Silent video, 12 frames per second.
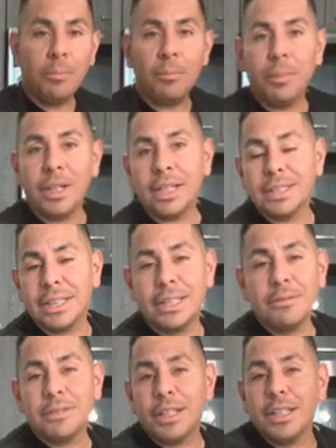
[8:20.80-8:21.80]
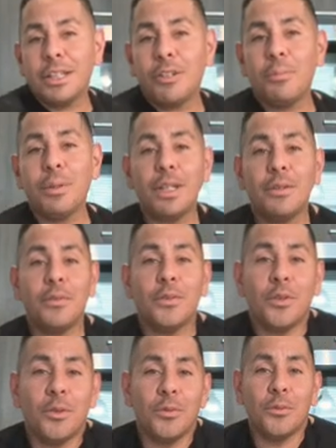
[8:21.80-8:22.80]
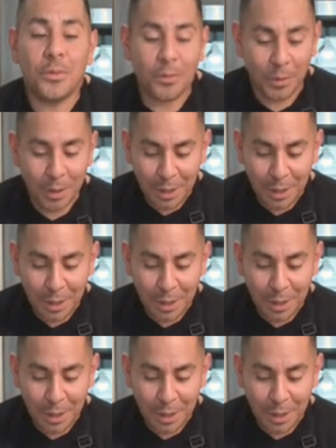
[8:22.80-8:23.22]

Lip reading: because it gives a little bit of oomph.